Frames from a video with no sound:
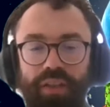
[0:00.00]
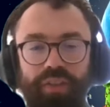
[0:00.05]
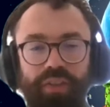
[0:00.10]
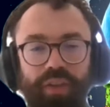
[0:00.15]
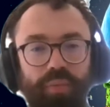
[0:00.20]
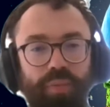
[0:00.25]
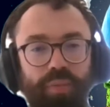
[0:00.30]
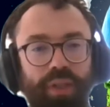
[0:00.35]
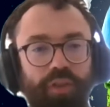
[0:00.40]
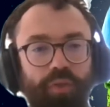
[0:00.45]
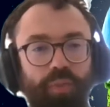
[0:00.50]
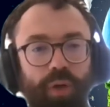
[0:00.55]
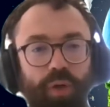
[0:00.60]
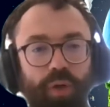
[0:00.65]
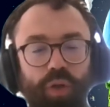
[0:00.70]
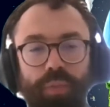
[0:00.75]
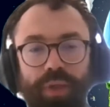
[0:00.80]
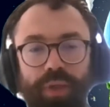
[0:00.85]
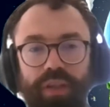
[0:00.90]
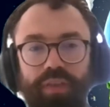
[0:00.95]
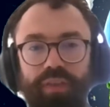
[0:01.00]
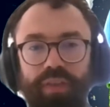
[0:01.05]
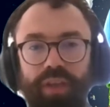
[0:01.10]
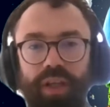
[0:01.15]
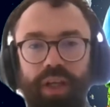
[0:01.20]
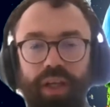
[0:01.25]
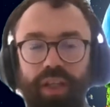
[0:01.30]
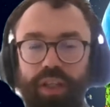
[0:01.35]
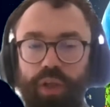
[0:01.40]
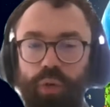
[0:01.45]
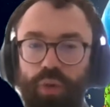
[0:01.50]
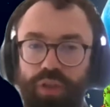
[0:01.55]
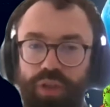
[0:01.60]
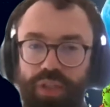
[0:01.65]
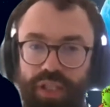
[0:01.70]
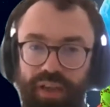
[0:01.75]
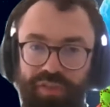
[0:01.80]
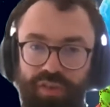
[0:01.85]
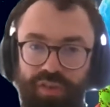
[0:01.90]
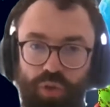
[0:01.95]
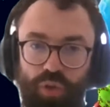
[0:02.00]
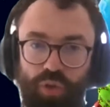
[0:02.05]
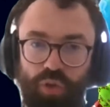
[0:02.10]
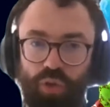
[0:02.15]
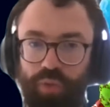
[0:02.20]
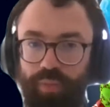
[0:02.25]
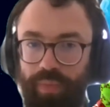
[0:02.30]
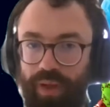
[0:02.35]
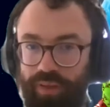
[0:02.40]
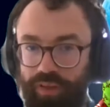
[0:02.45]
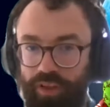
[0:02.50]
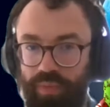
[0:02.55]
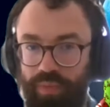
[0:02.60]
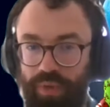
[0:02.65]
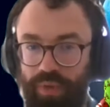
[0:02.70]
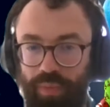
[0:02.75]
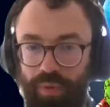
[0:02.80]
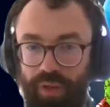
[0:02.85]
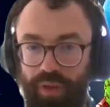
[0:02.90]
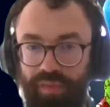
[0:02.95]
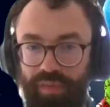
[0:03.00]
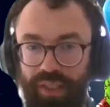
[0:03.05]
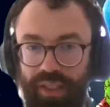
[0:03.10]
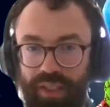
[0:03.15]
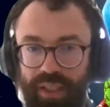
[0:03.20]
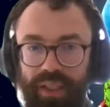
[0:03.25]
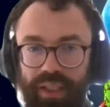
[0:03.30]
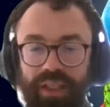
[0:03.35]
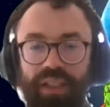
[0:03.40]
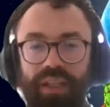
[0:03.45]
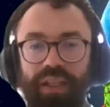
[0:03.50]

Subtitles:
So please, by all means, go on to DevTalk or message me privately,